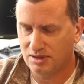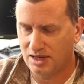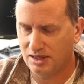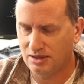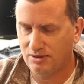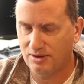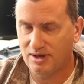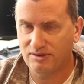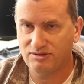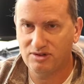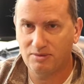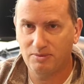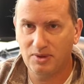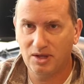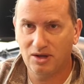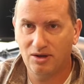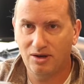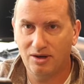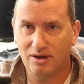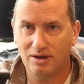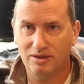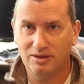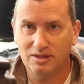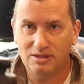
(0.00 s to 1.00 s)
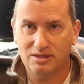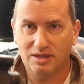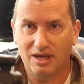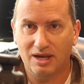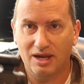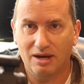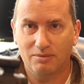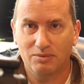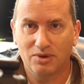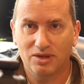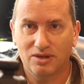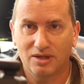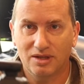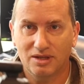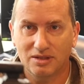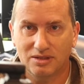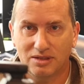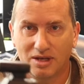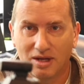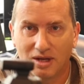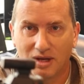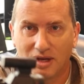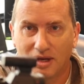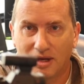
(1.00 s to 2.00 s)
I do have something on this camera that
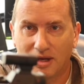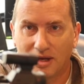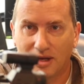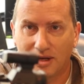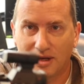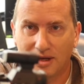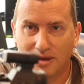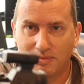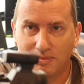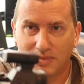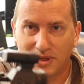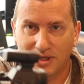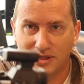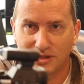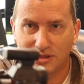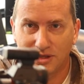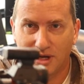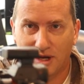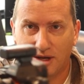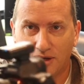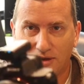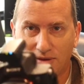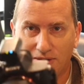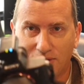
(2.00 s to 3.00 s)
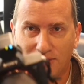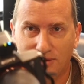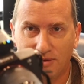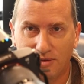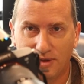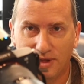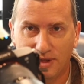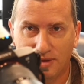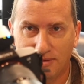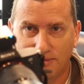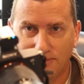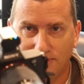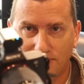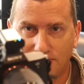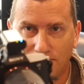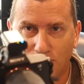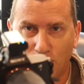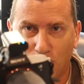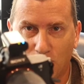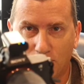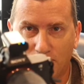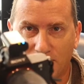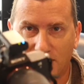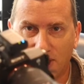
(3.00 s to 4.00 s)
is not
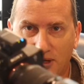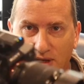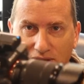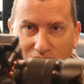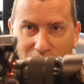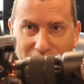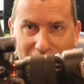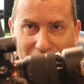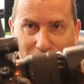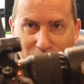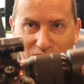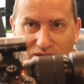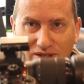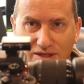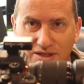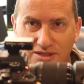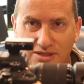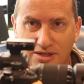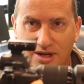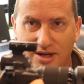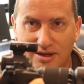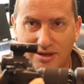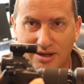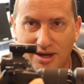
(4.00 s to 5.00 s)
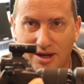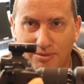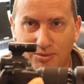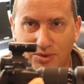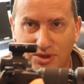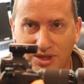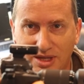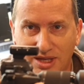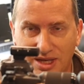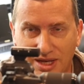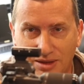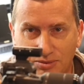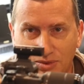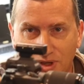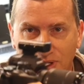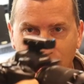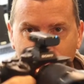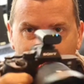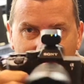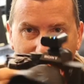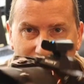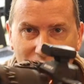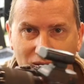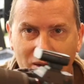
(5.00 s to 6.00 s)
normally on the camera, that does not come with the camera.
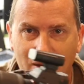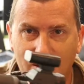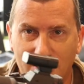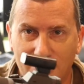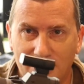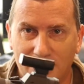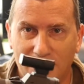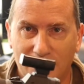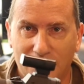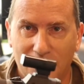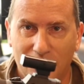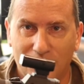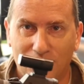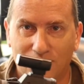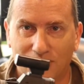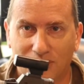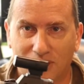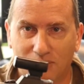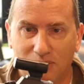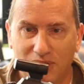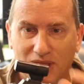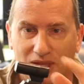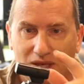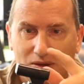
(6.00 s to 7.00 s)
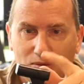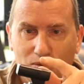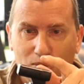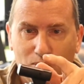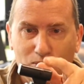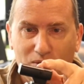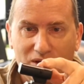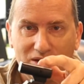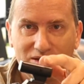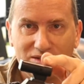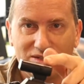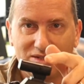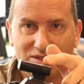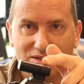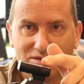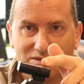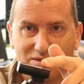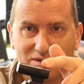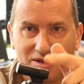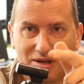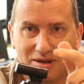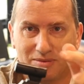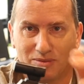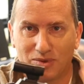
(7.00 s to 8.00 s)
And you're going to be like, well, what is
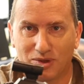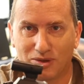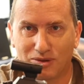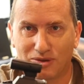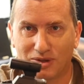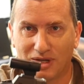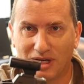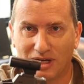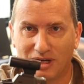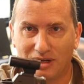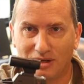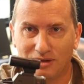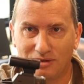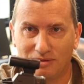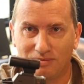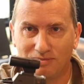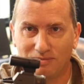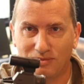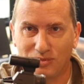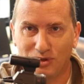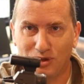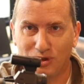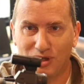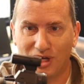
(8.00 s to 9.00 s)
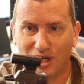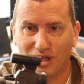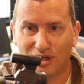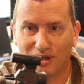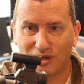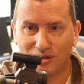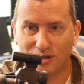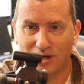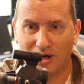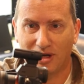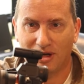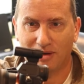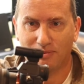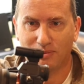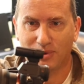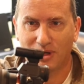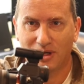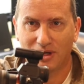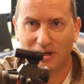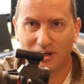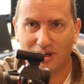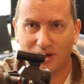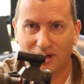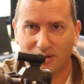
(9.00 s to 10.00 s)
this little kind of doodad on top?
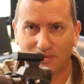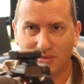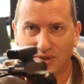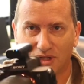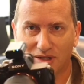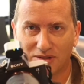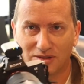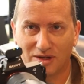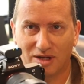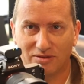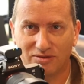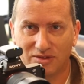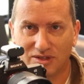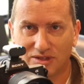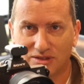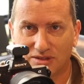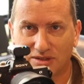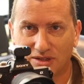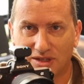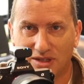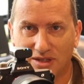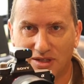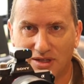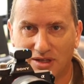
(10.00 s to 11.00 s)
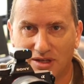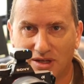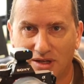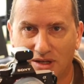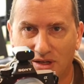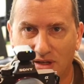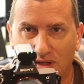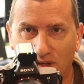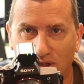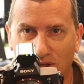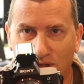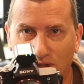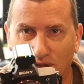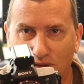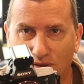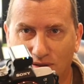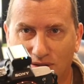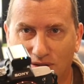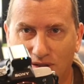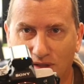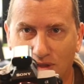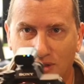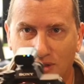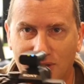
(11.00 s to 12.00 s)
Because obviously,
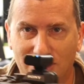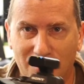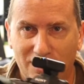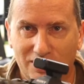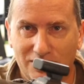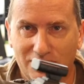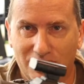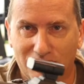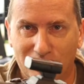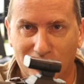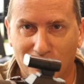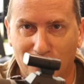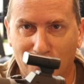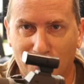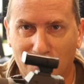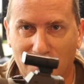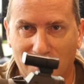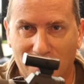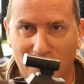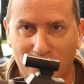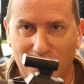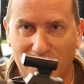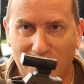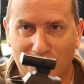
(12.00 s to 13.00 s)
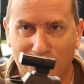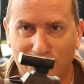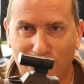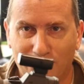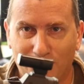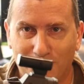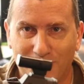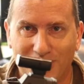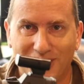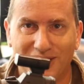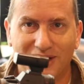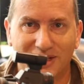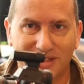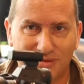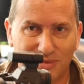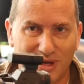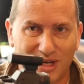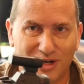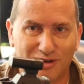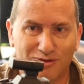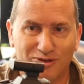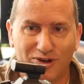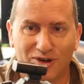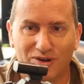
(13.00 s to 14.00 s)
it doesn't look like a microphone, but it is a
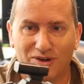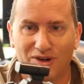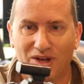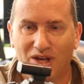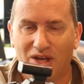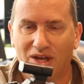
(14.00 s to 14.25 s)
microphone.